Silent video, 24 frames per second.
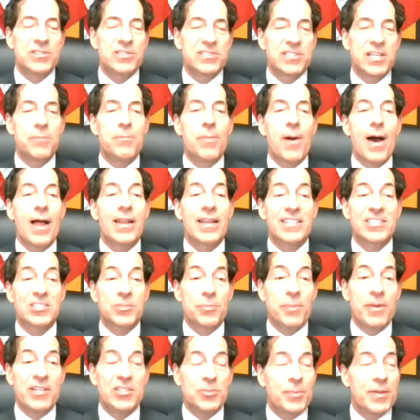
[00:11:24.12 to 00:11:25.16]
symbolic
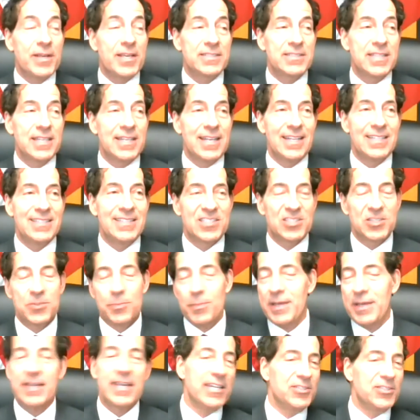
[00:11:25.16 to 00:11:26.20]
speech because he didn't
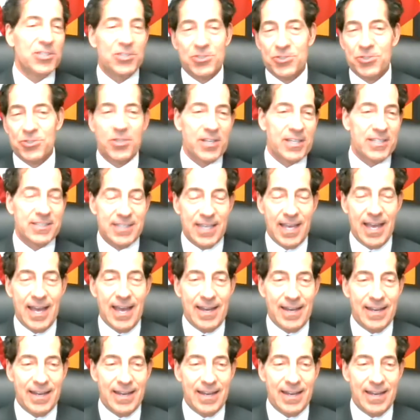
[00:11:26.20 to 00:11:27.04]
speak. He just shook his head.